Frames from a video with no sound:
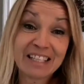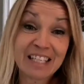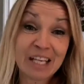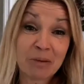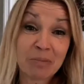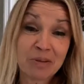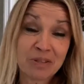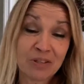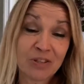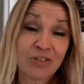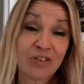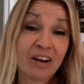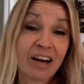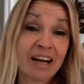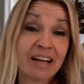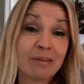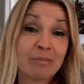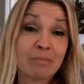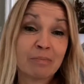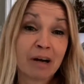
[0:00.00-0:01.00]
tip is to try
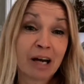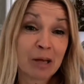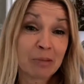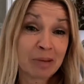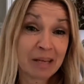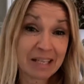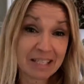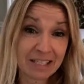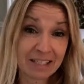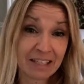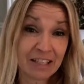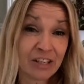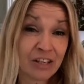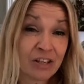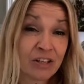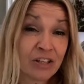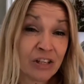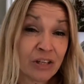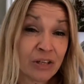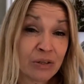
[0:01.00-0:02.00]
and buy pieces that you
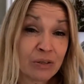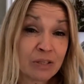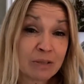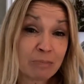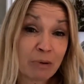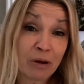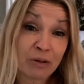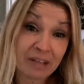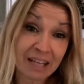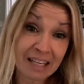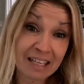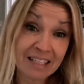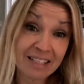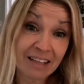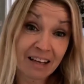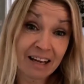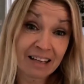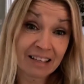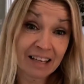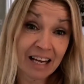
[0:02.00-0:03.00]
can use both
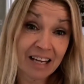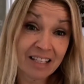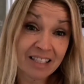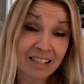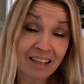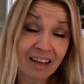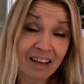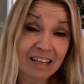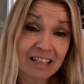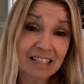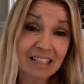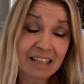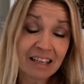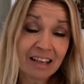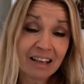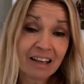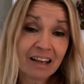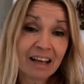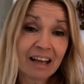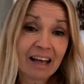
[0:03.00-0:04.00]
inside and outside,
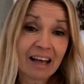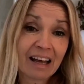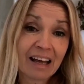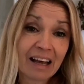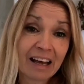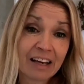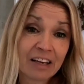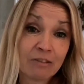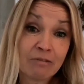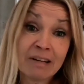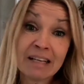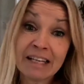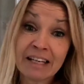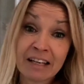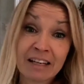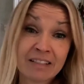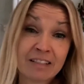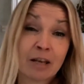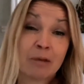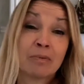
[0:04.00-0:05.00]
and a really good
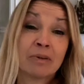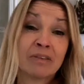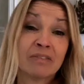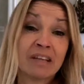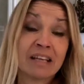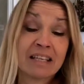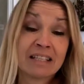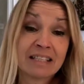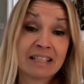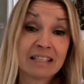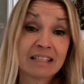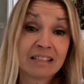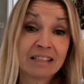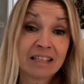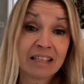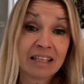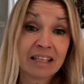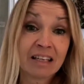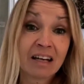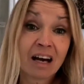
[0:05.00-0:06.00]
example of this is
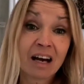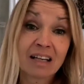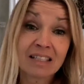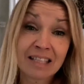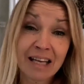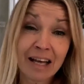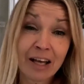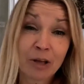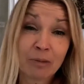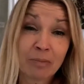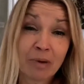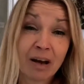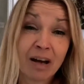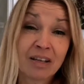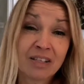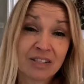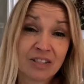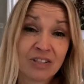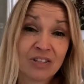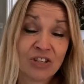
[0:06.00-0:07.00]
the Cartel
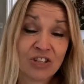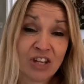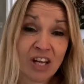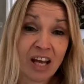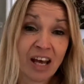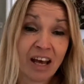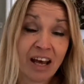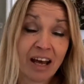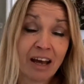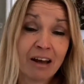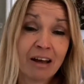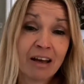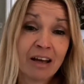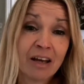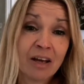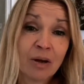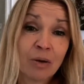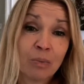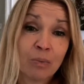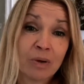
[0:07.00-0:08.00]
Masters chair,
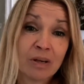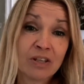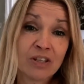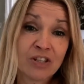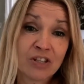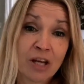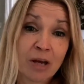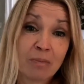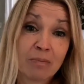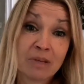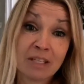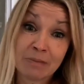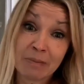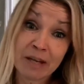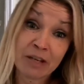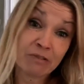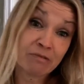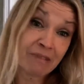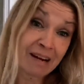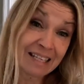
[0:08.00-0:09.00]
which is
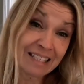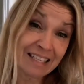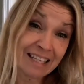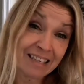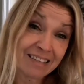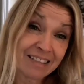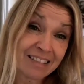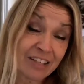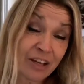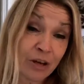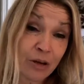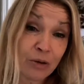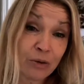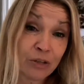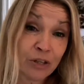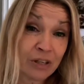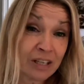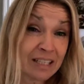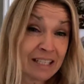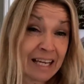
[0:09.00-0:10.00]
made of resin, so
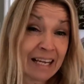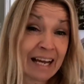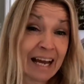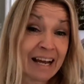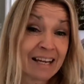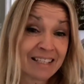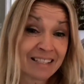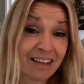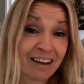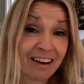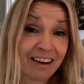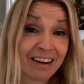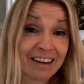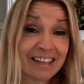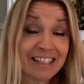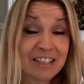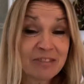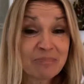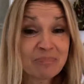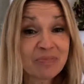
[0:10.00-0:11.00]
you can take it
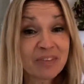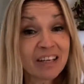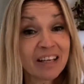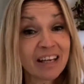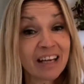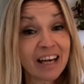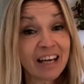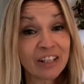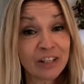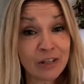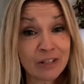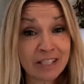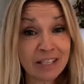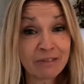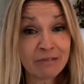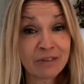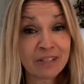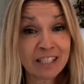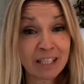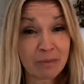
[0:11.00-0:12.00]
outside and use
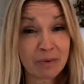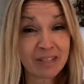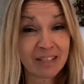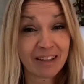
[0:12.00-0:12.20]
it for summer